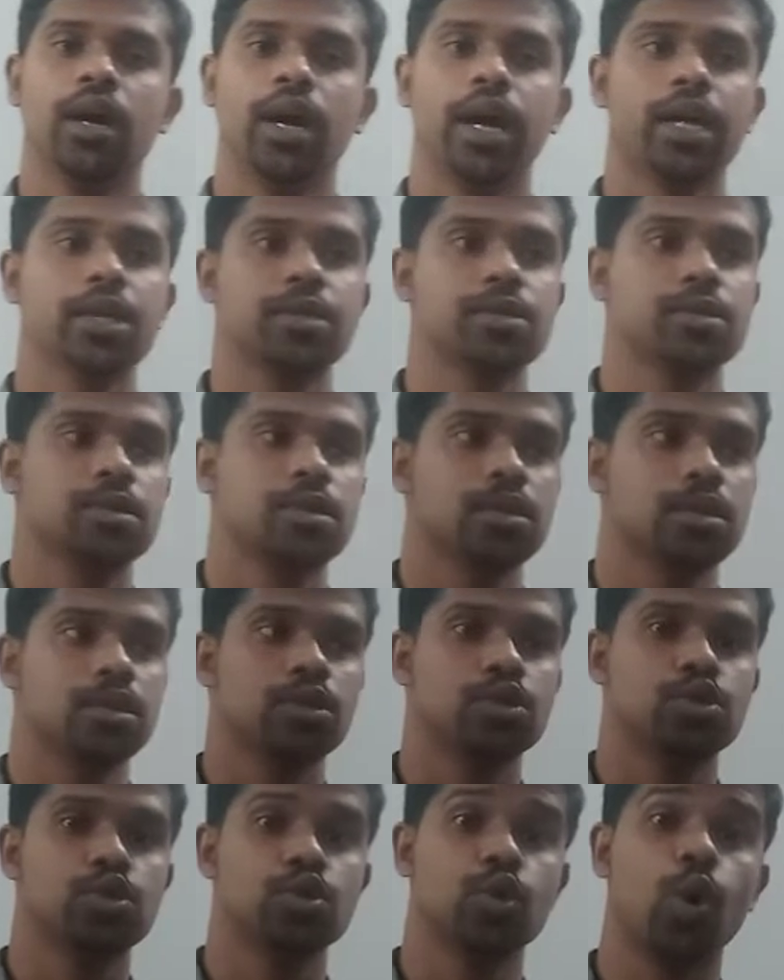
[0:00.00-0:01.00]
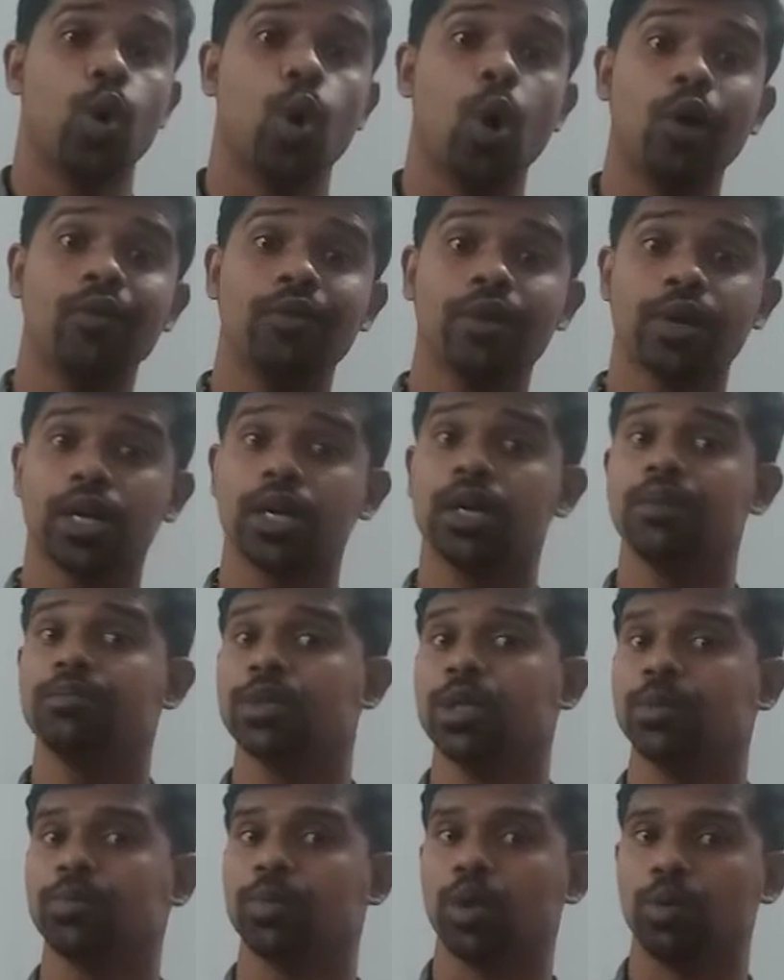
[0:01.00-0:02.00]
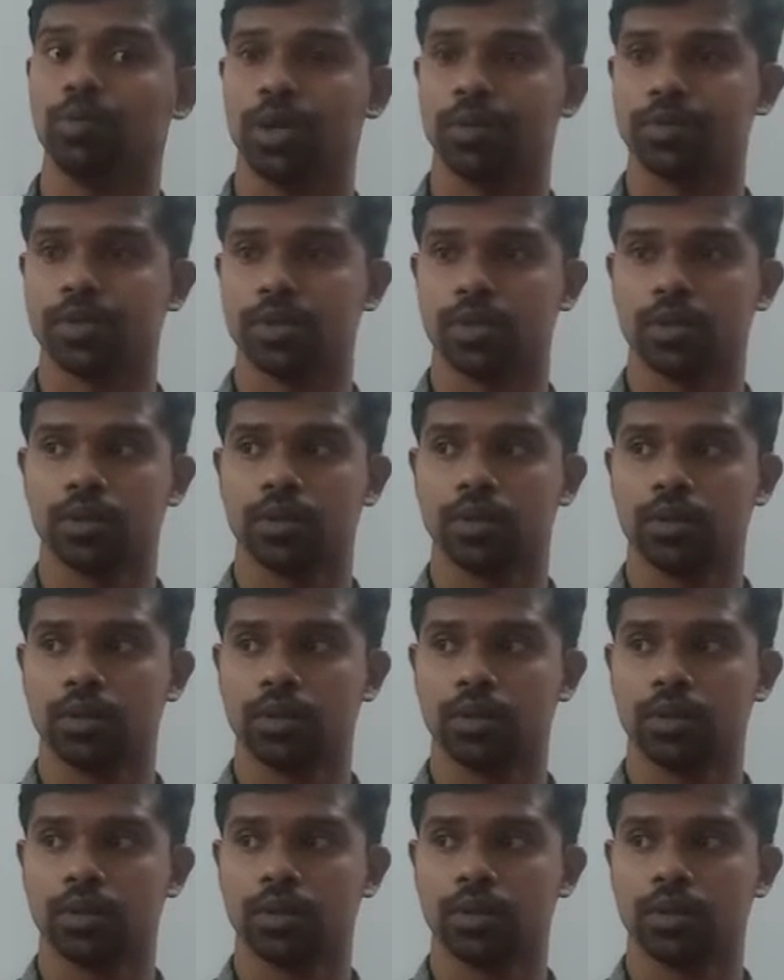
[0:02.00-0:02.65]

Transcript: us to overcome the problems.